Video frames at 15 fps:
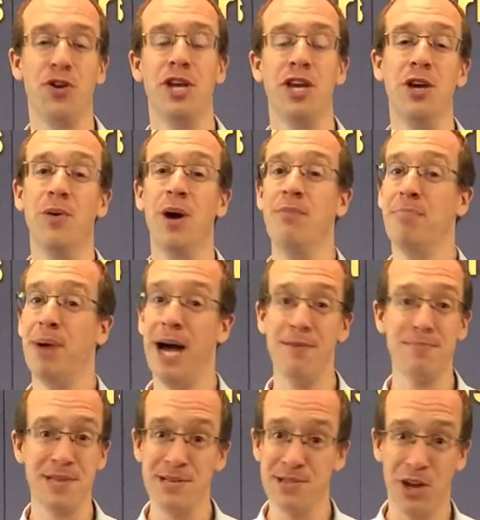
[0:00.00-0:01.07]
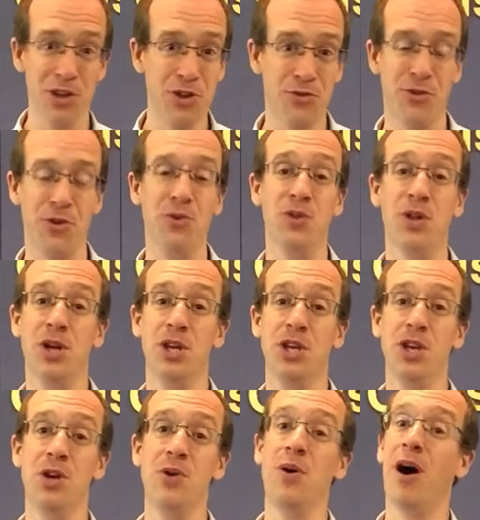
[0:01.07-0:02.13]
you." And perhaps there's other food that
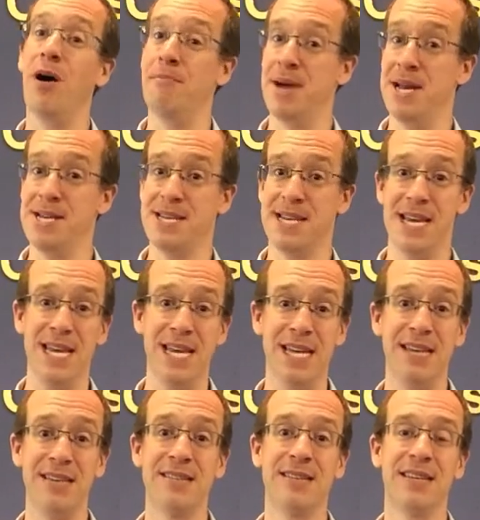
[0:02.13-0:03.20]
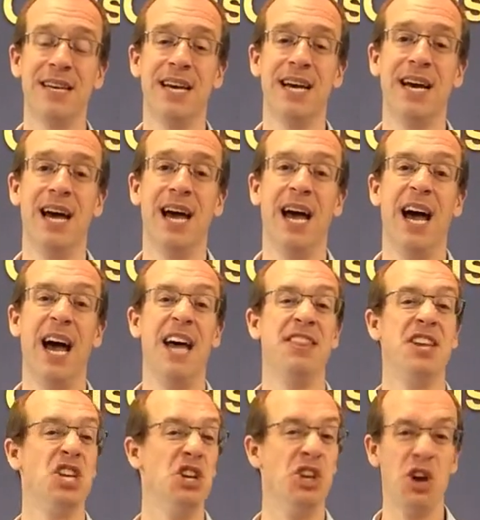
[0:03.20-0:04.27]
you are made to eat
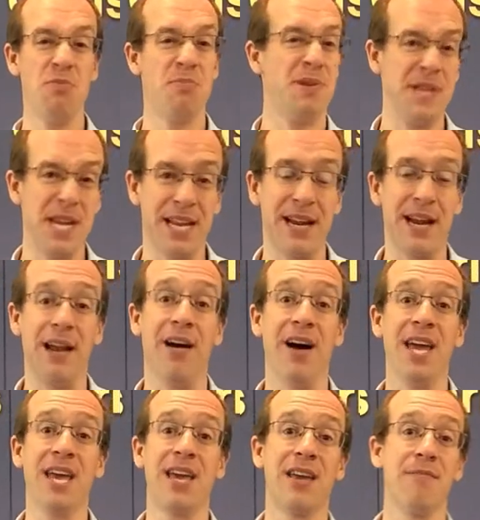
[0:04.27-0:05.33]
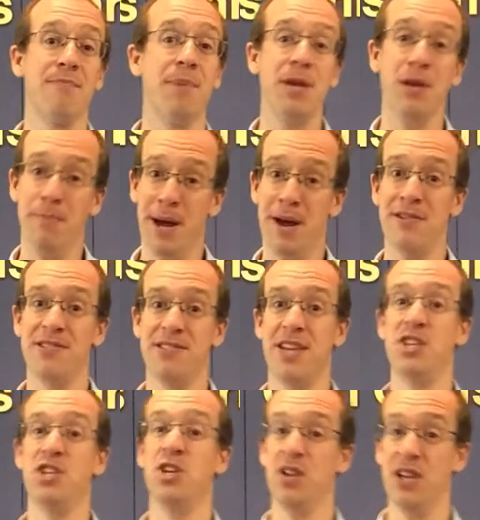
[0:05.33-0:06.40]
that you don't particularly like, but your parents say
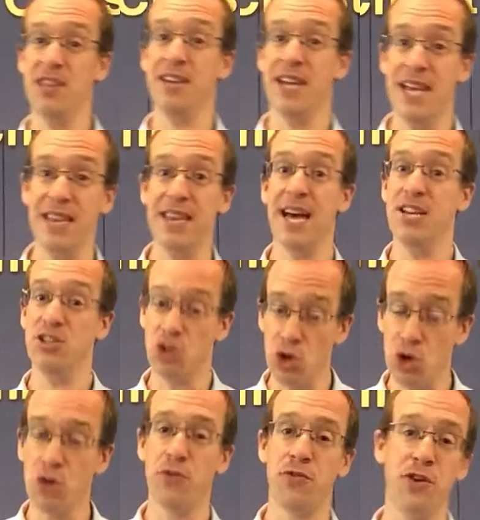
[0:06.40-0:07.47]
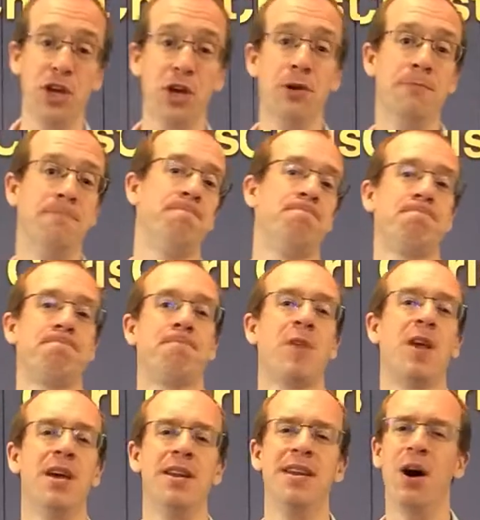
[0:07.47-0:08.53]
to you, "You need to eat that. It's good for you."
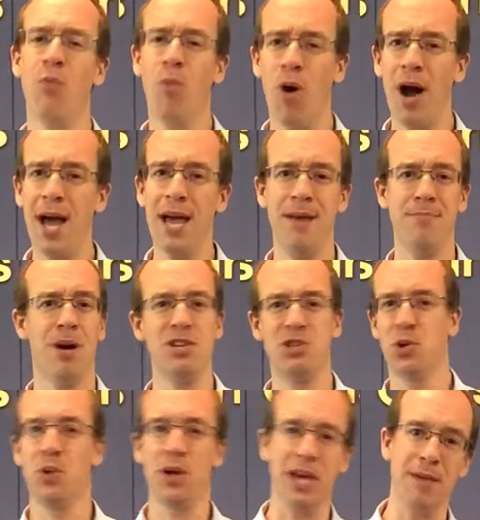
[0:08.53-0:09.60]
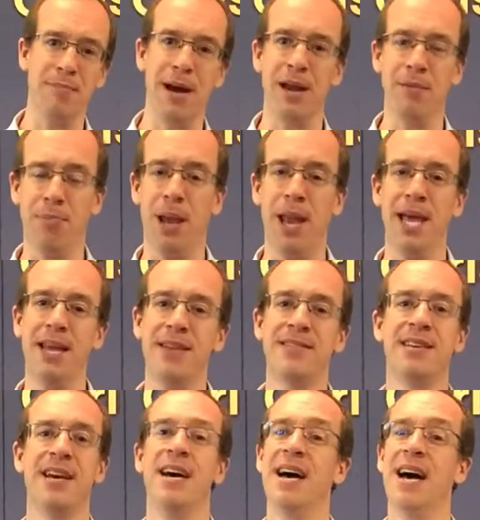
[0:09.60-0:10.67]
Now, why am I talking about a
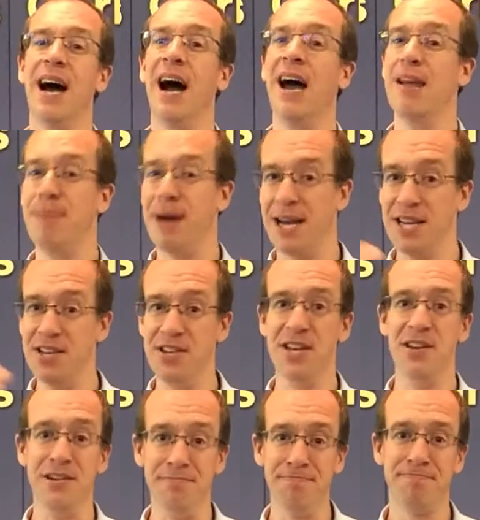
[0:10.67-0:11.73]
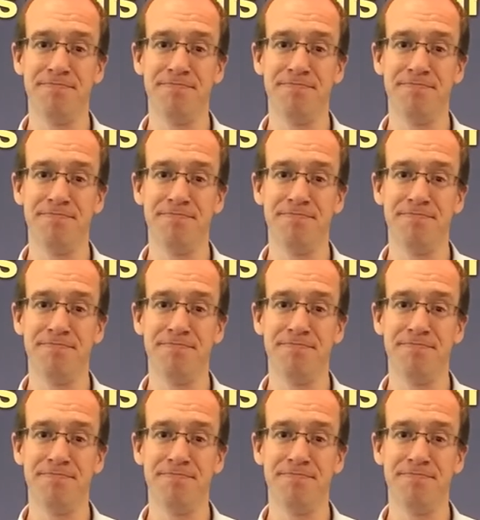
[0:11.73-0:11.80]
plate and about your dinner?